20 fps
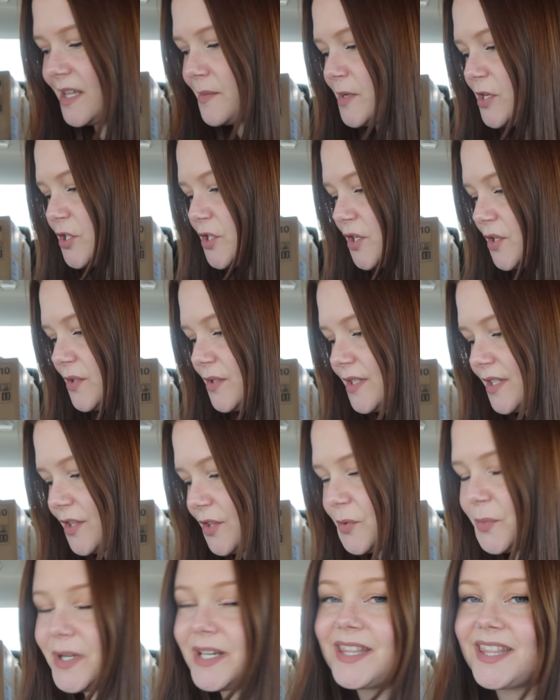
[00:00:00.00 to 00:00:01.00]
let me show you the
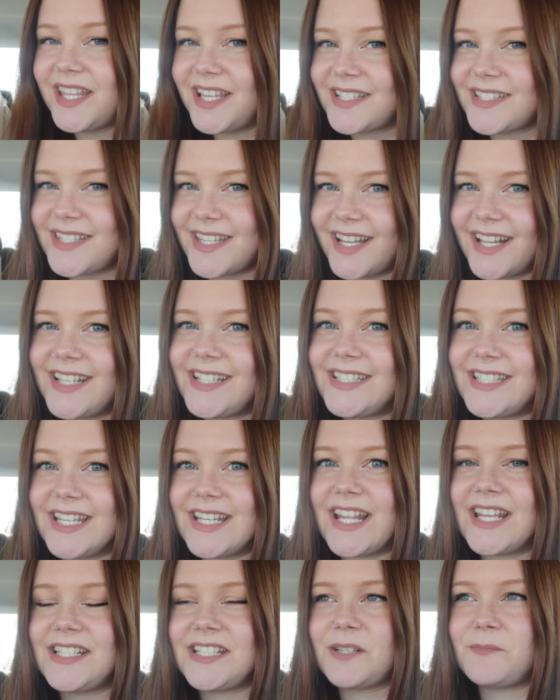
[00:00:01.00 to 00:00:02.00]
three things that I
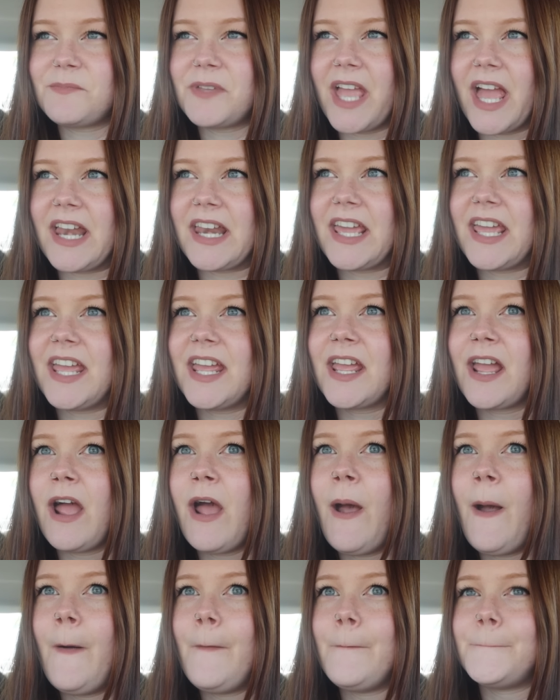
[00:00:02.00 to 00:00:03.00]
did end up
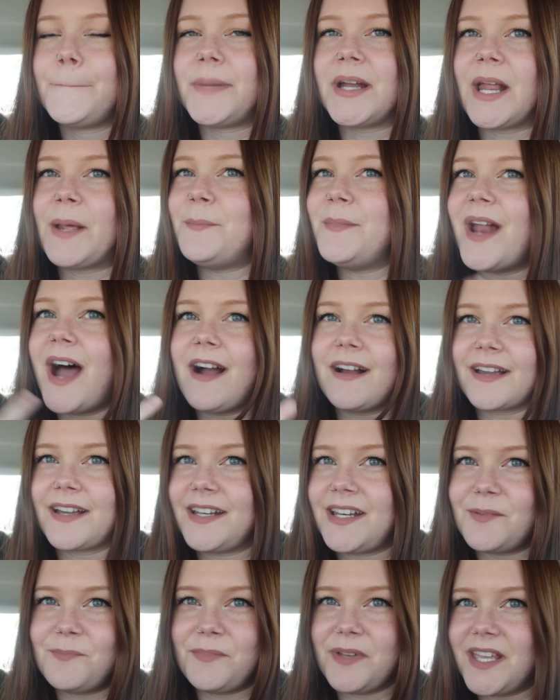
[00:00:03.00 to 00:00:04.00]
getting, but I'm not
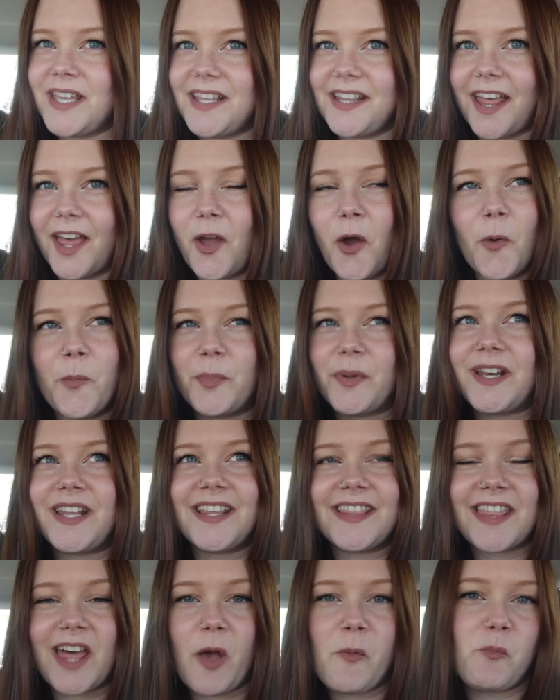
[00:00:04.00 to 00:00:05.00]
gonna be like
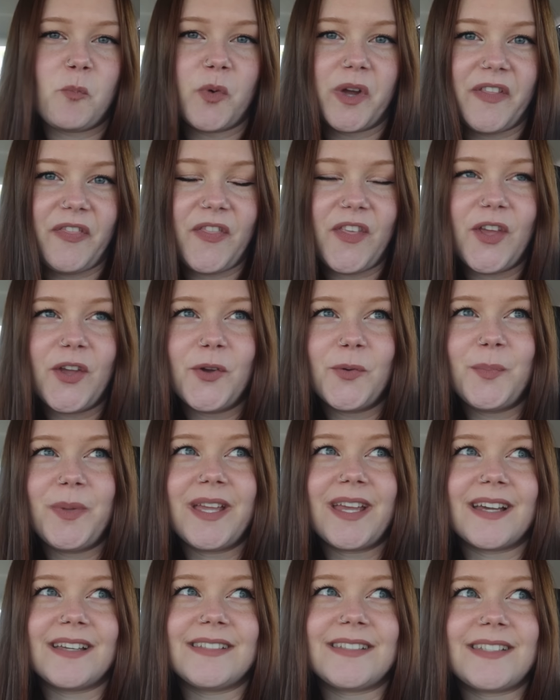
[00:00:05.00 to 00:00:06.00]
opening them with you
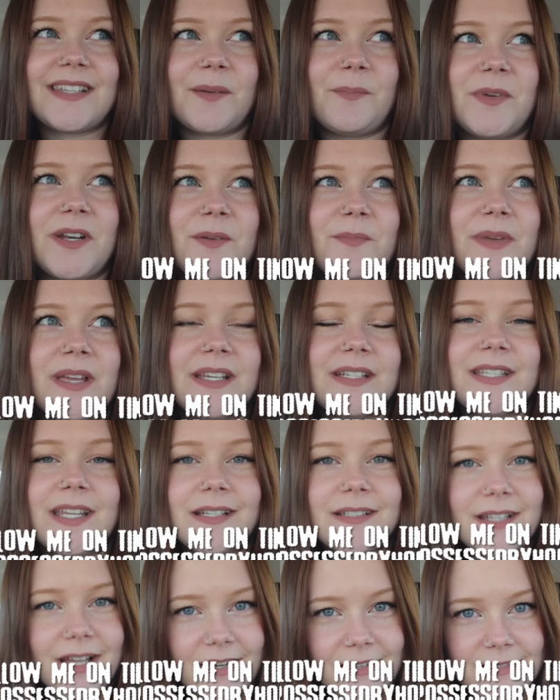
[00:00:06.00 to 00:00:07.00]
because I'm gonna make
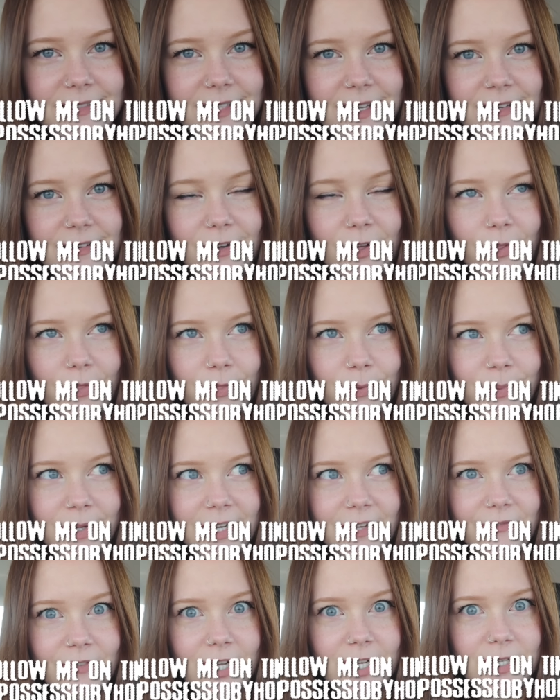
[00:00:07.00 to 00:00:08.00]
TikToks on all three of